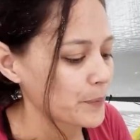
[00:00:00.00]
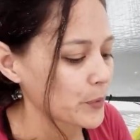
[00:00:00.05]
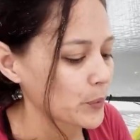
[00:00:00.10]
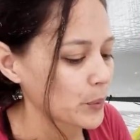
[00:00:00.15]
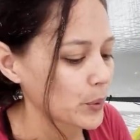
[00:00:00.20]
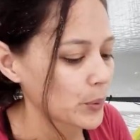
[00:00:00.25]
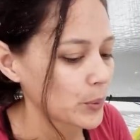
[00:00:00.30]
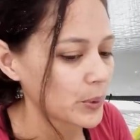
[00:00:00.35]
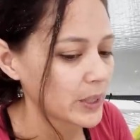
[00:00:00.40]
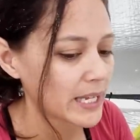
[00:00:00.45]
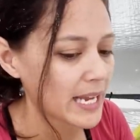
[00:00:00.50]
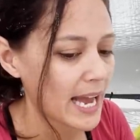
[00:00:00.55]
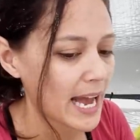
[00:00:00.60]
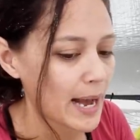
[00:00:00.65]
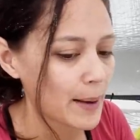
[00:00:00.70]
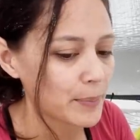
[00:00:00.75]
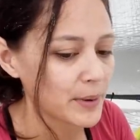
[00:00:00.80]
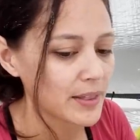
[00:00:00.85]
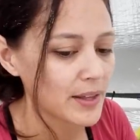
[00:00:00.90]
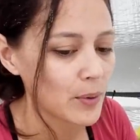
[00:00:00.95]
we're really
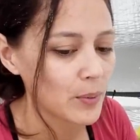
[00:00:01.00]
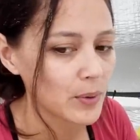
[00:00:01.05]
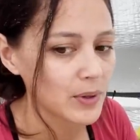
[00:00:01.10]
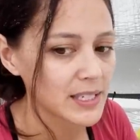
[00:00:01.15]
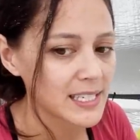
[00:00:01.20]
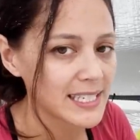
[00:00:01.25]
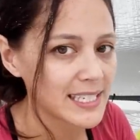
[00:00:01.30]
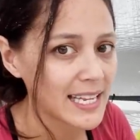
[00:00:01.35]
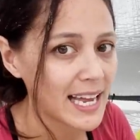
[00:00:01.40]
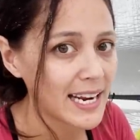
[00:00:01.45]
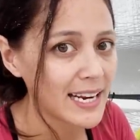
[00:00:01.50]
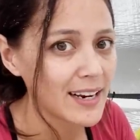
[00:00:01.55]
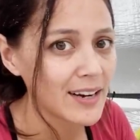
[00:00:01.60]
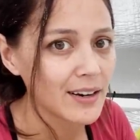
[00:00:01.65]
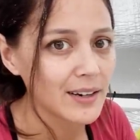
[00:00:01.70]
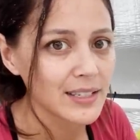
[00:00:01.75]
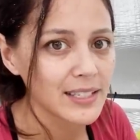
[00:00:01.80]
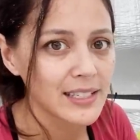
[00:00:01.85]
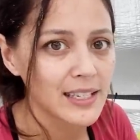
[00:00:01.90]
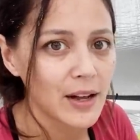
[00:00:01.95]
happy that we're setting
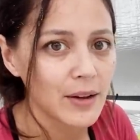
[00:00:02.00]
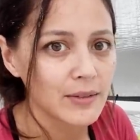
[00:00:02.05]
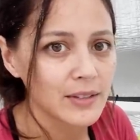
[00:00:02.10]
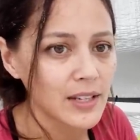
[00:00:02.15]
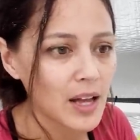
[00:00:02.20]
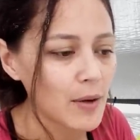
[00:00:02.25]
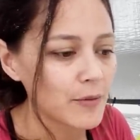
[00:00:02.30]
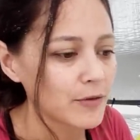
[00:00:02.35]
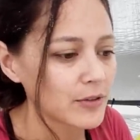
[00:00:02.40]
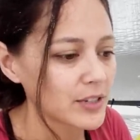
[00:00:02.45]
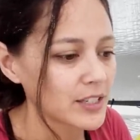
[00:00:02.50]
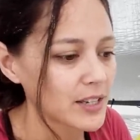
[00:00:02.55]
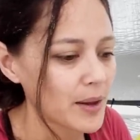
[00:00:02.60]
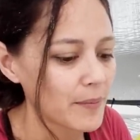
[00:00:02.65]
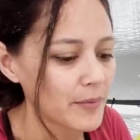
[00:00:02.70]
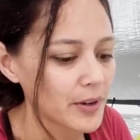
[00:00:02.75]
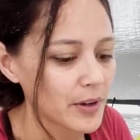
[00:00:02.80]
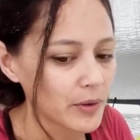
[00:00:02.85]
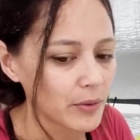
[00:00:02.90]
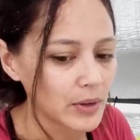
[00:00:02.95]
ourselves up for
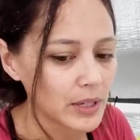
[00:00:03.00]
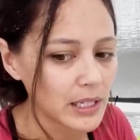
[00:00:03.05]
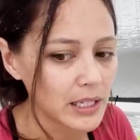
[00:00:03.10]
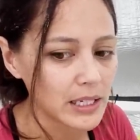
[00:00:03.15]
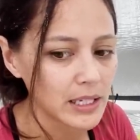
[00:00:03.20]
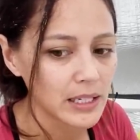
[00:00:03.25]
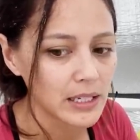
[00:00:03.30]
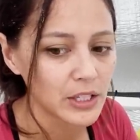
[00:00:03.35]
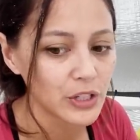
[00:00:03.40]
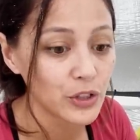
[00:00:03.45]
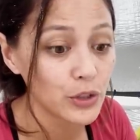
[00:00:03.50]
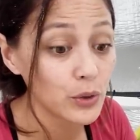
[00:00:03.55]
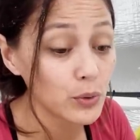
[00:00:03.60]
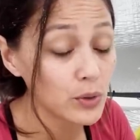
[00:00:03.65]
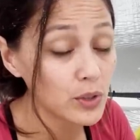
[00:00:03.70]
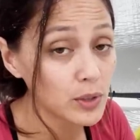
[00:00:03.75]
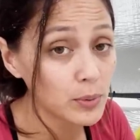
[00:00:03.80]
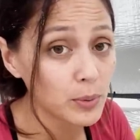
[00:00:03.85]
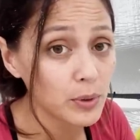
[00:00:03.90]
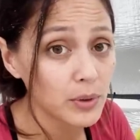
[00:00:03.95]
something really
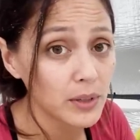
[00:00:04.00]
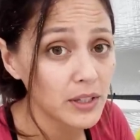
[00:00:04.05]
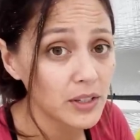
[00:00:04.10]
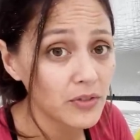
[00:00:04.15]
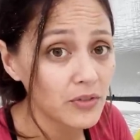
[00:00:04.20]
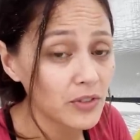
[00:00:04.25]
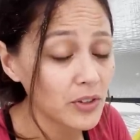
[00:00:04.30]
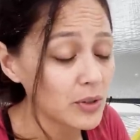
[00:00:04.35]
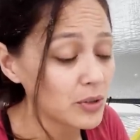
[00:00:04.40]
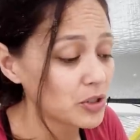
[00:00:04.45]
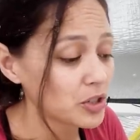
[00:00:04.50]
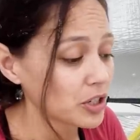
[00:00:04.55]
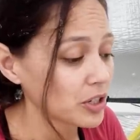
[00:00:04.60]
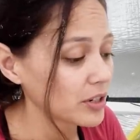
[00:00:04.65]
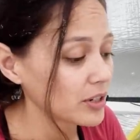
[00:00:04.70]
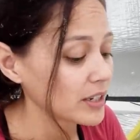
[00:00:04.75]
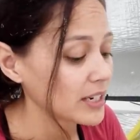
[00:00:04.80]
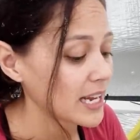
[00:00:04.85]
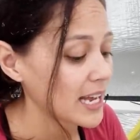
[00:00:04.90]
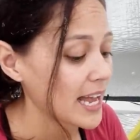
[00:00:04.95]
usable in the
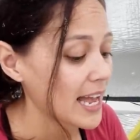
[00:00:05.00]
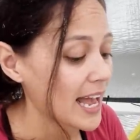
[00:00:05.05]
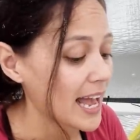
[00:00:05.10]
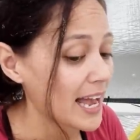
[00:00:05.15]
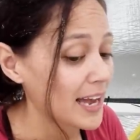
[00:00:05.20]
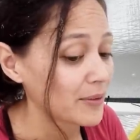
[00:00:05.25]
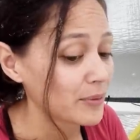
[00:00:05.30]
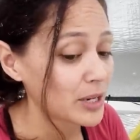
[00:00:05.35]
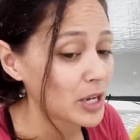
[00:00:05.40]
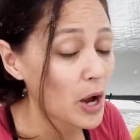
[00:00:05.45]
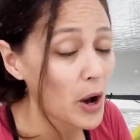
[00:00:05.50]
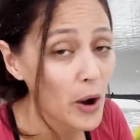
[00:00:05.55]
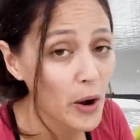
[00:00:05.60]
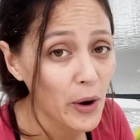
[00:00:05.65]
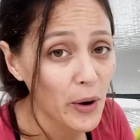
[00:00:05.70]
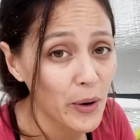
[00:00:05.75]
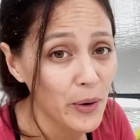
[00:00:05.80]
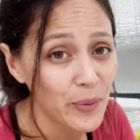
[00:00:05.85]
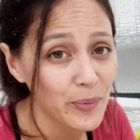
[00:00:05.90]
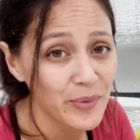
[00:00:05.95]
future, and we
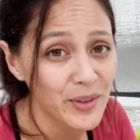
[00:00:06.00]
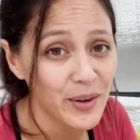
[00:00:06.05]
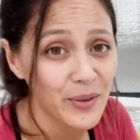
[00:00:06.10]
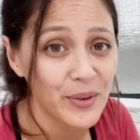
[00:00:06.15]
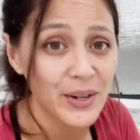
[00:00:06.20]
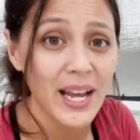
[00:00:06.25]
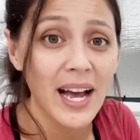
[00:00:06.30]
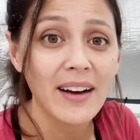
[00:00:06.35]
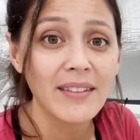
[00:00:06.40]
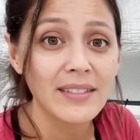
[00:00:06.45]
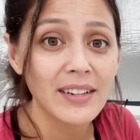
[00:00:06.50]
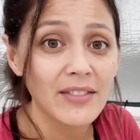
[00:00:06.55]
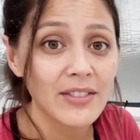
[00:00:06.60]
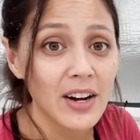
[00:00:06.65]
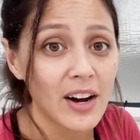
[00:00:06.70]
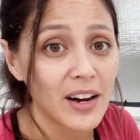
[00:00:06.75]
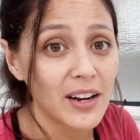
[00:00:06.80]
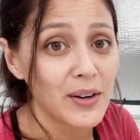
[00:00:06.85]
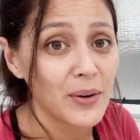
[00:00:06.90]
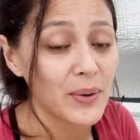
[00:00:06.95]
hope that we have enough
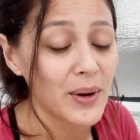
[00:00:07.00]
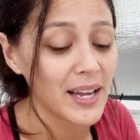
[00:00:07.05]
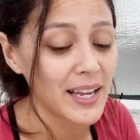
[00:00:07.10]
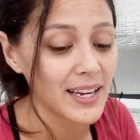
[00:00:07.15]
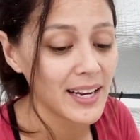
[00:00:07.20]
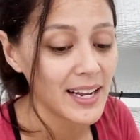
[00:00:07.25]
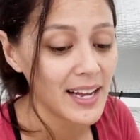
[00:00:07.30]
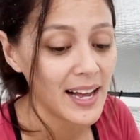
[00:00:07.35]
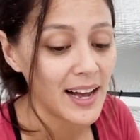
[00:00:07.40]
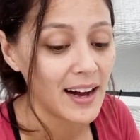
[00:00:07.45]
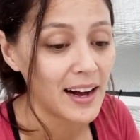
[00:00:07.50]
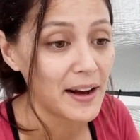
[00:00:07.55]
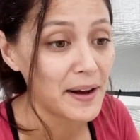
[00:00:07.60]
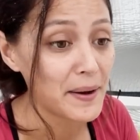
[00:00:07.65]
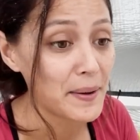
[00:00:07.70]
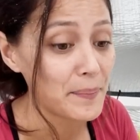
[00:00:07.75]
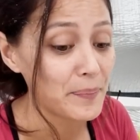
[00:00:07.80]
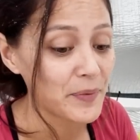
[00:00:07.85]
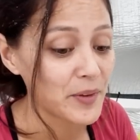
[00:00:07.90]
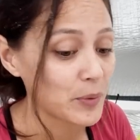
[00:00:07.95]
conduit.
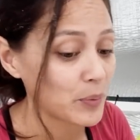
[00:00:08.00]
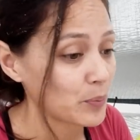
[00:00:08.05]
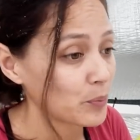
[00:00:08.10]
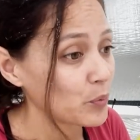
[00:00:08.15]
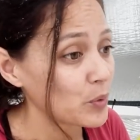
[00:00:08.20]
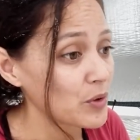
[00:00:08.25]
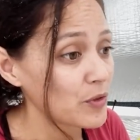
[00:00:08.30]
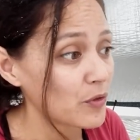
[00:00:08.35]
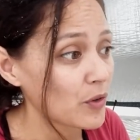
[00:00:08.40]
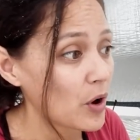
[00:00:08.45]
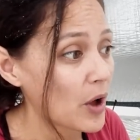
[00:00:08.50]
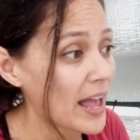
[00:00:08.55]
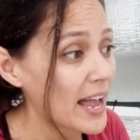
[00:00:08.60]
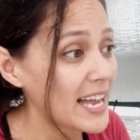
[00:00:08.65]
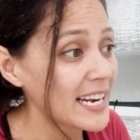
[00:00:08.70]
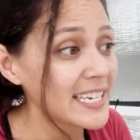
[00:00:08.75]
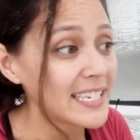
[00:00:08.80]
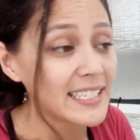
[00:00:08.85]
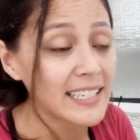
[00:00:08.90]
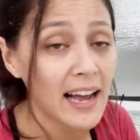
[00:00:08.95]

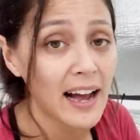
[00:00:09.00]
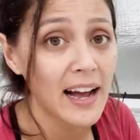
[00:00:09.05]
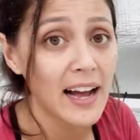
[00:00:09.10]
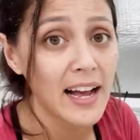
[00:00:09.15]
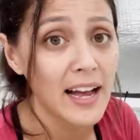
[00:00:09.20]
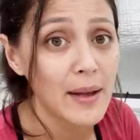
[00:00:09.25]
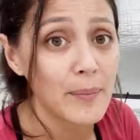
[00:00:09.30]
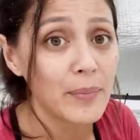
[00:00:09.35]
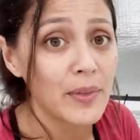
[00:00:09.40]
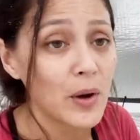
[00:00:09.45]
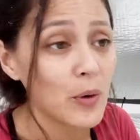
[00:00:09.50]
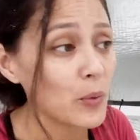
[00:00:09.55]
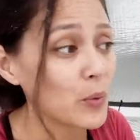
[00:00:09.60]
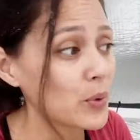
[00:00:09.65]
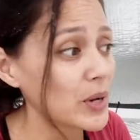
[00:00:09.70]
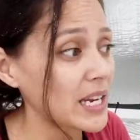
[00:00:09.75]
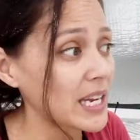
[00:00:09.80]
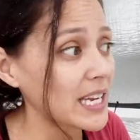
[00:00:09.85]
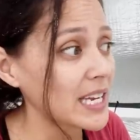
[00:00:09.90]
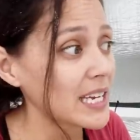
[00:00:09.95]
Any time that
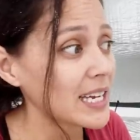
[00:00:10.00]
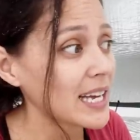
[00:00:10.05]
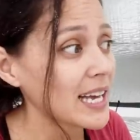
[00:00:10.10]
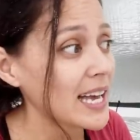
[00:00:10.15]
we